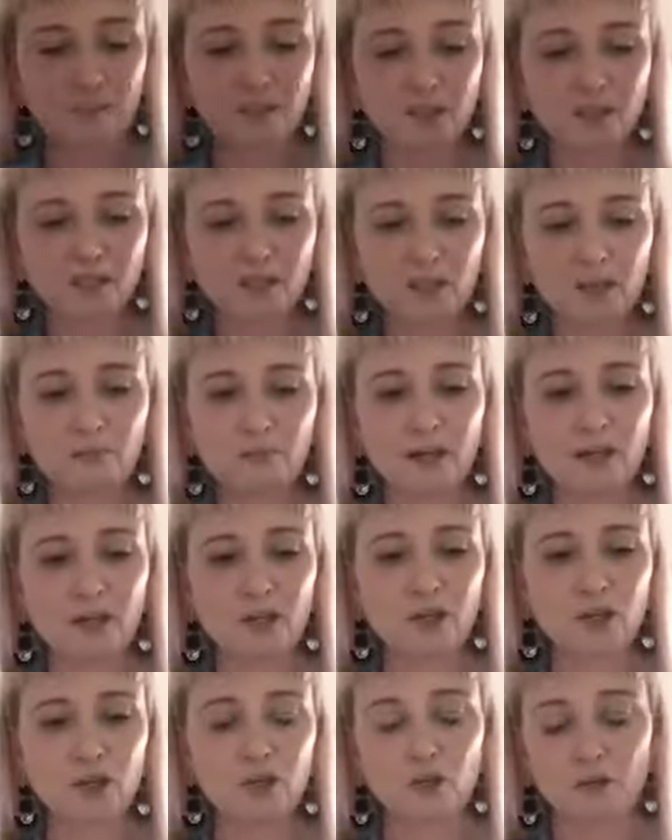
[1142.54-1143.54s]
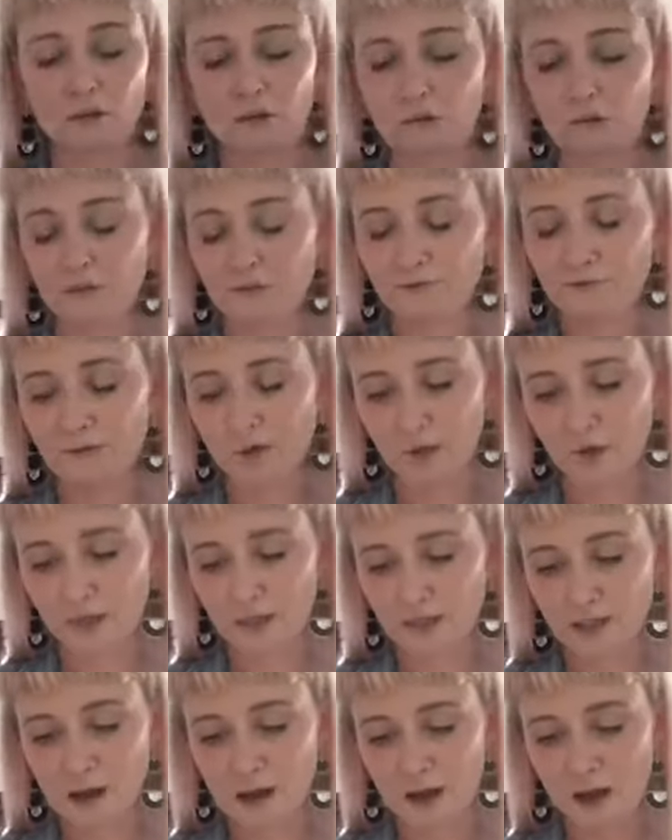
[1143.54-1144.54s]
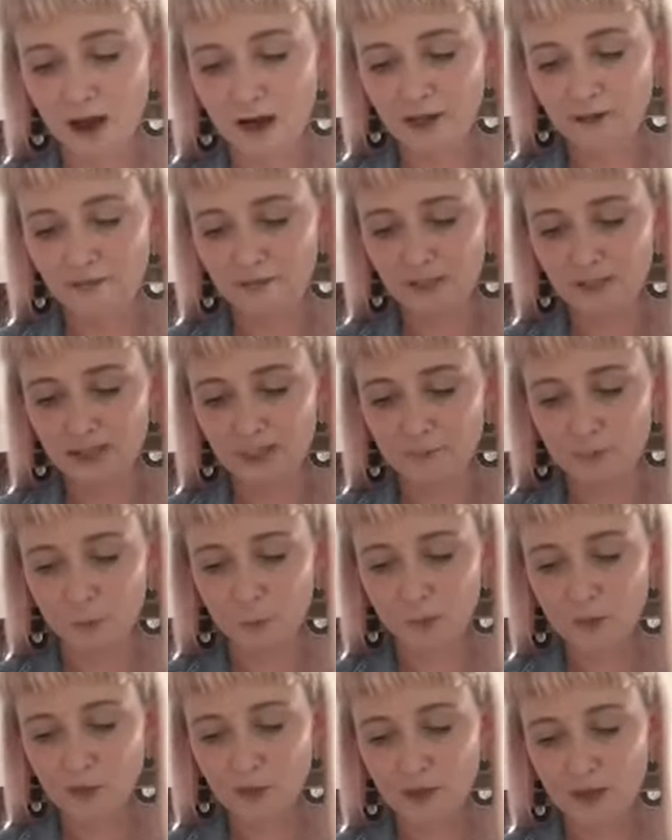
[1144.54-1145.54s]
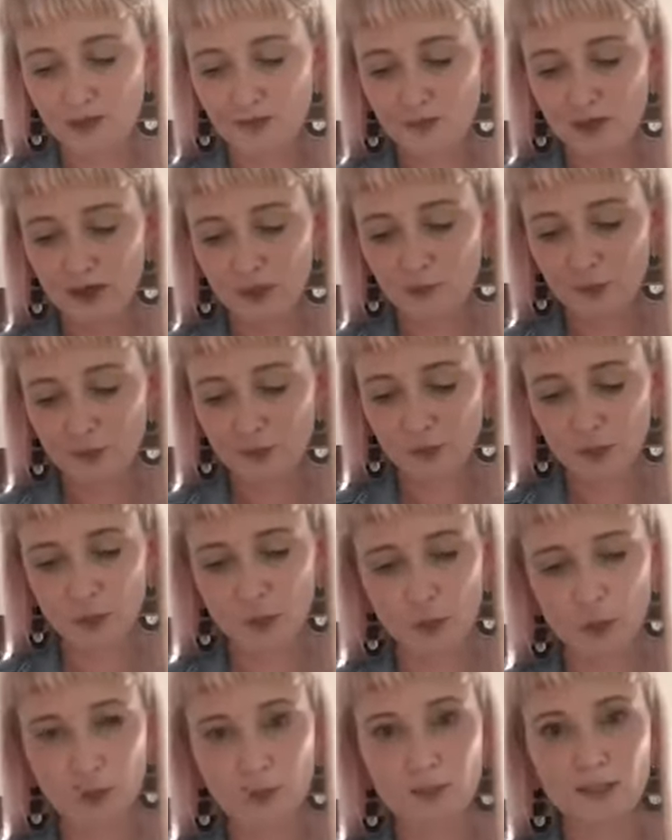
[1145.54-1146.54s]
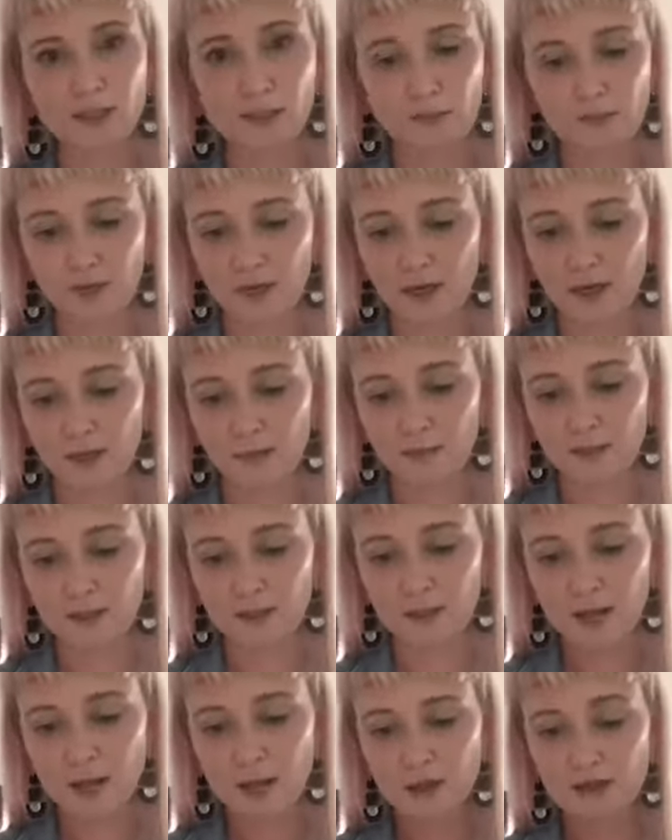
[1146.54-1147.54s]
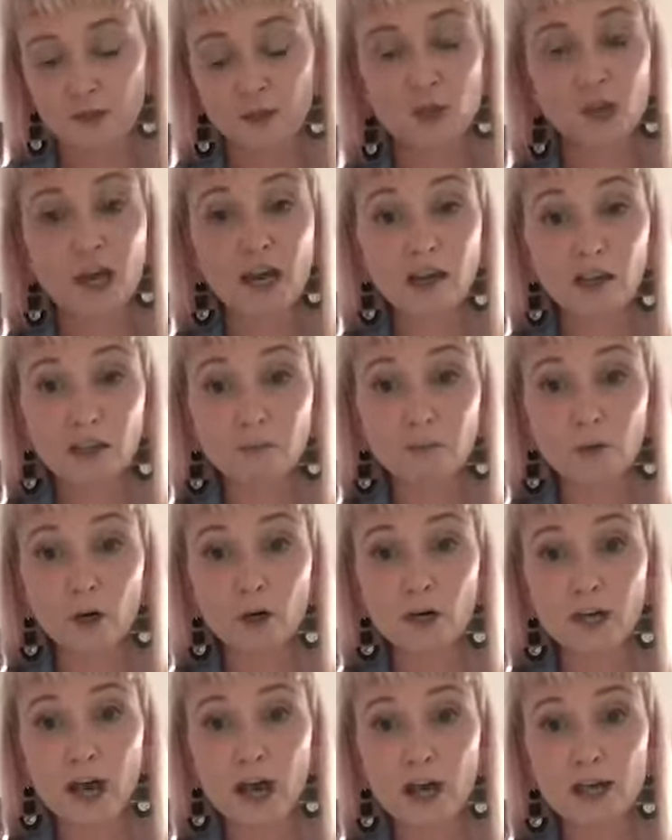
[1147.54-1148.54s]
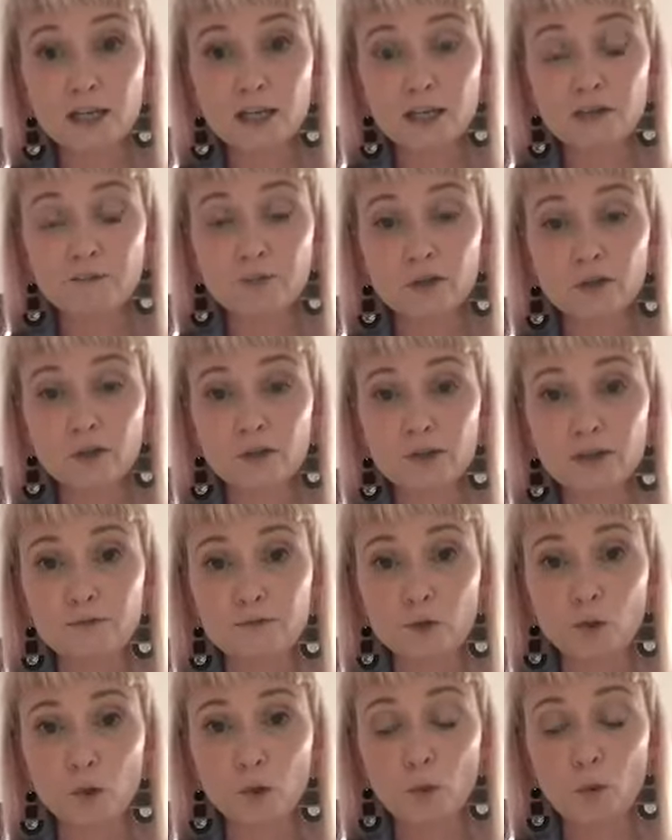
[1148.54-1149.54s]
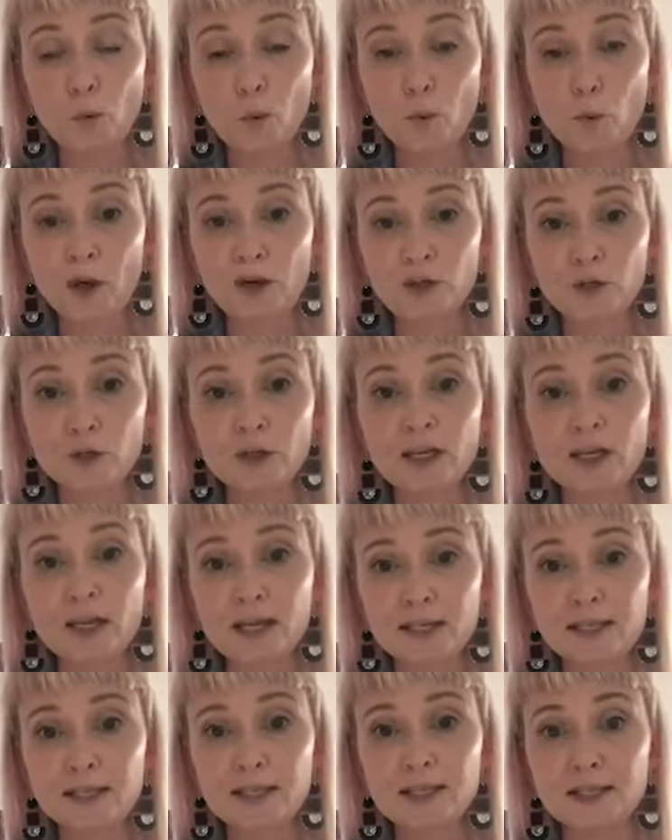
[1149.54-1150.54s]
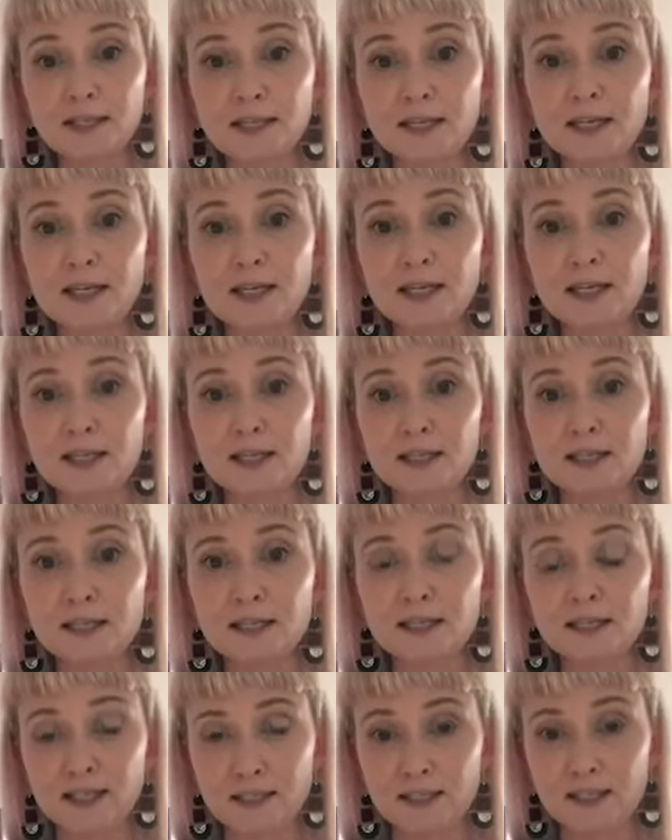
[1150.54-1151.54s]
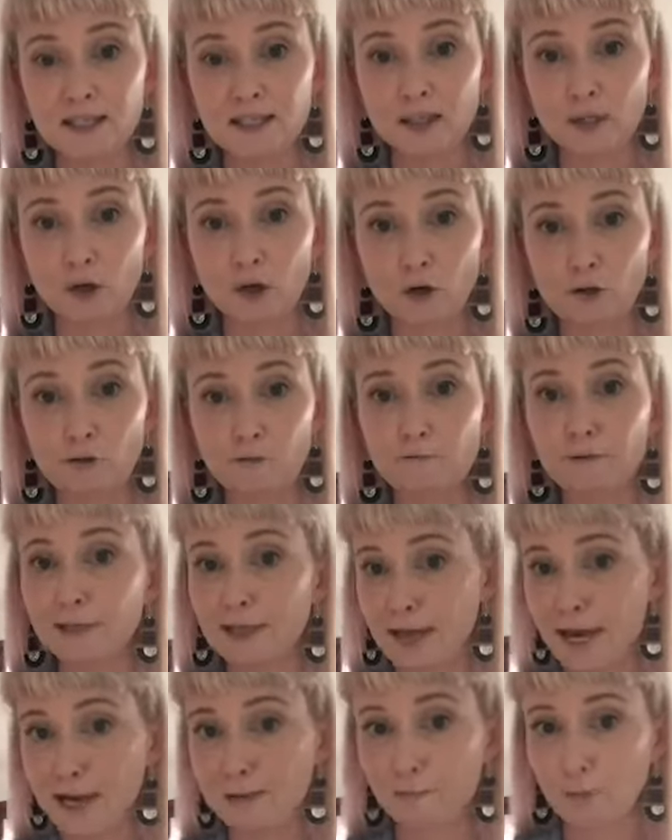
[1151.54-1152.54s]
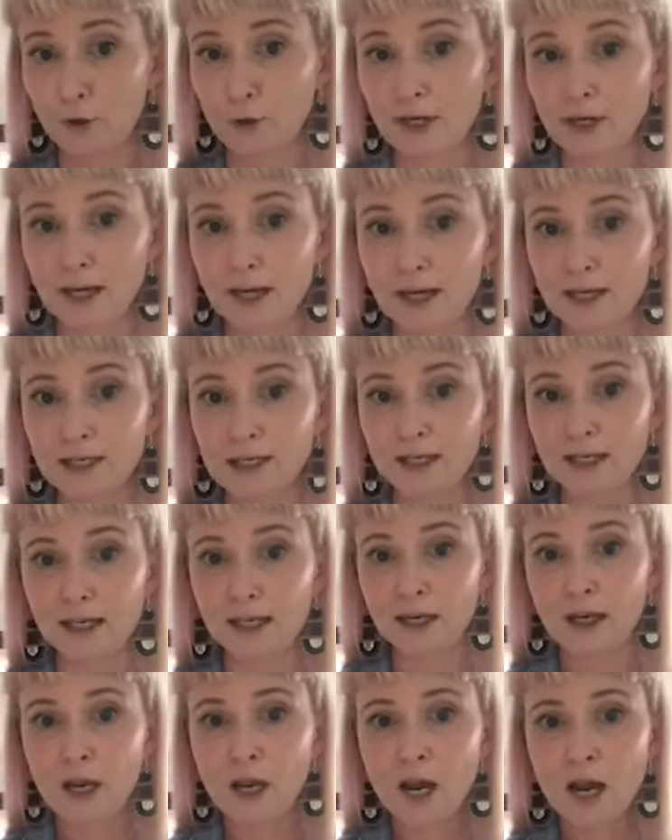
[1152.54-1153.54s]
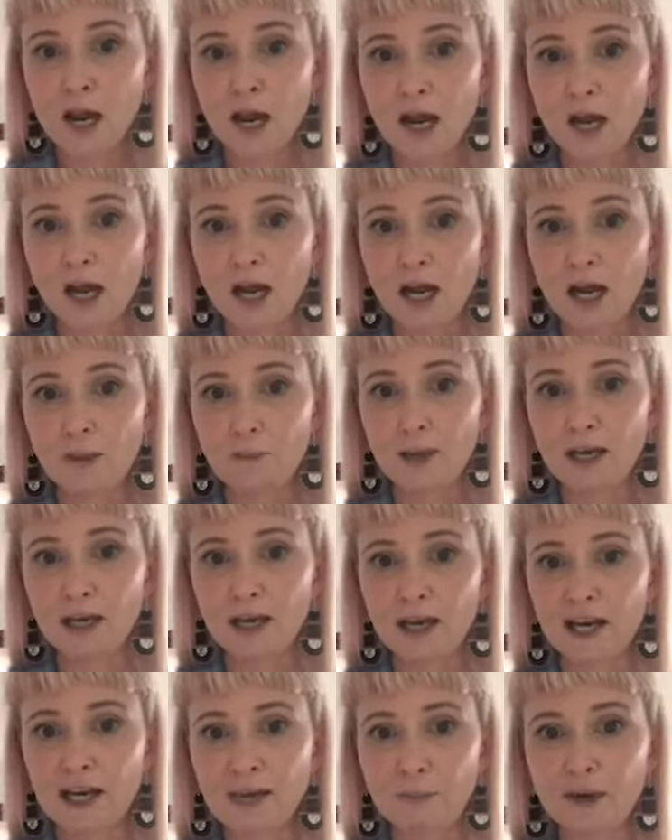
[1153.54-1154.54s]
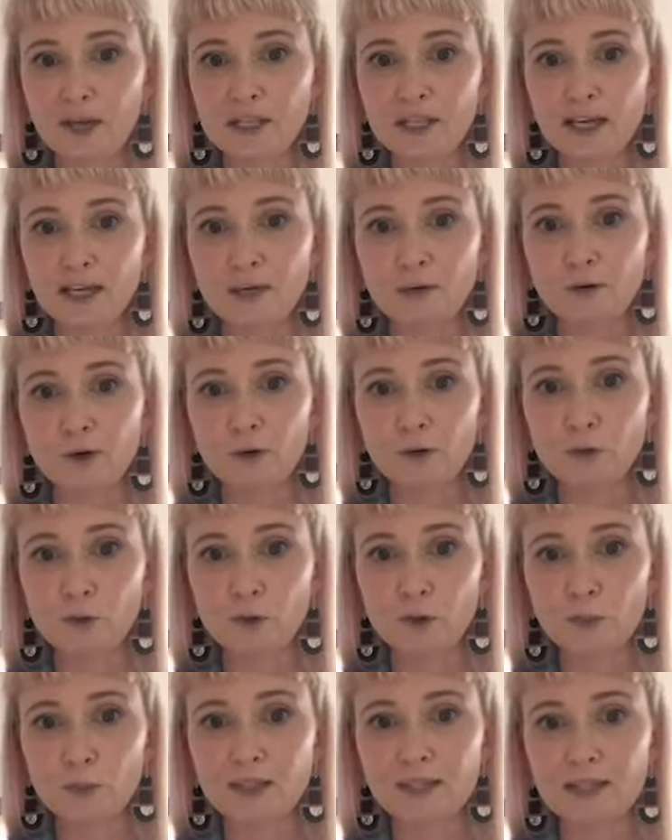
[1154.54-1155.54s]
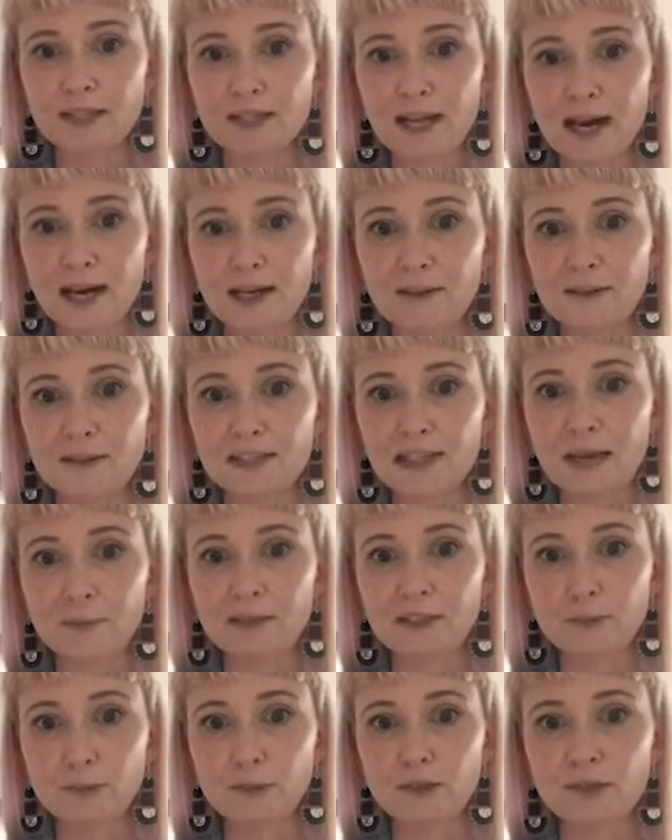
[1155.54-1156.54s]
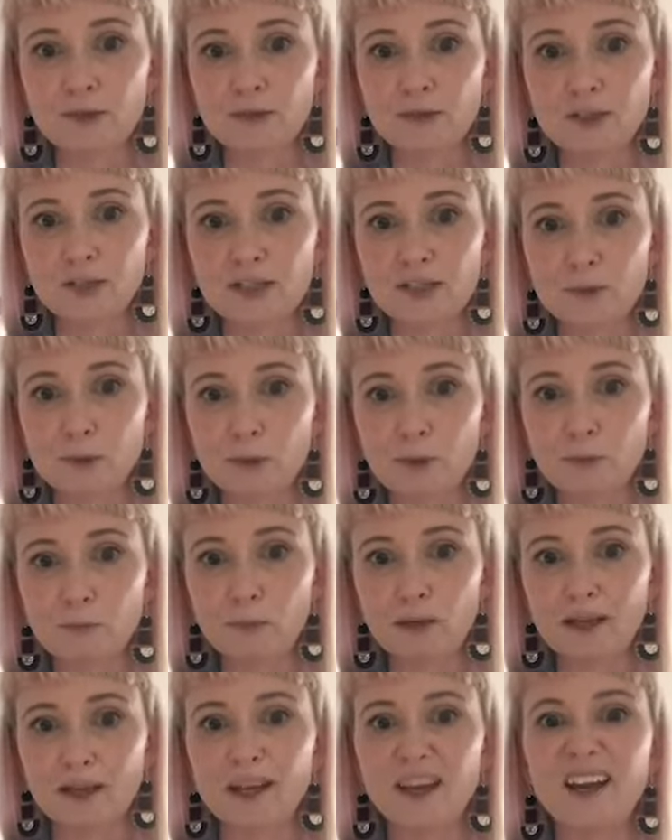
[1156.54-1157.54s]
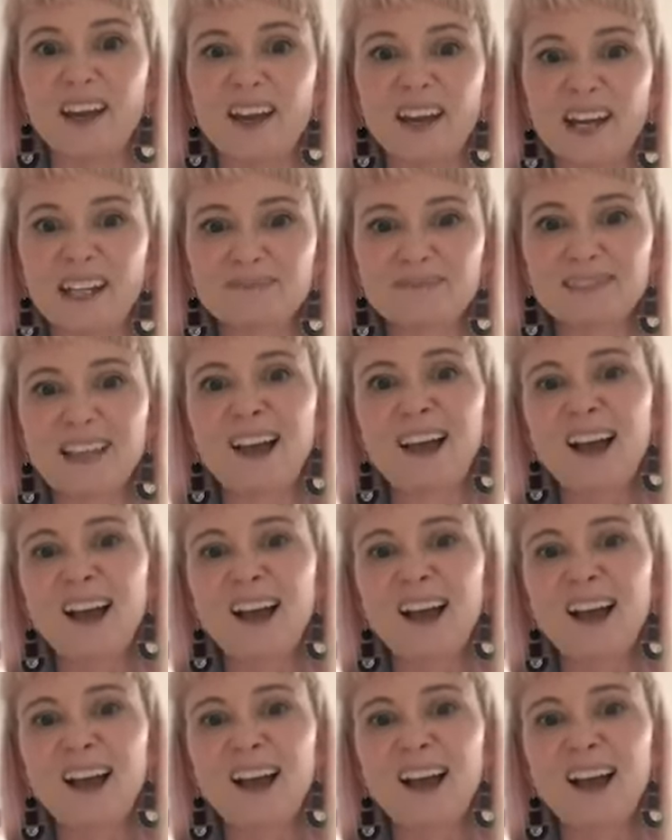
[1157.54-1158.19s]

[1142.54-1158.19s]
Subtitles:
I'm just going to read you the first line of this book, and then I'm going to show you something else. So Jacqueline Moriarty, for those of you who were wondering, is indeed the sister of Leanne Moriarty. Helena, my 10-year-old daughter was exactly the same as Pudster and just couldn't pick it up. Yeah.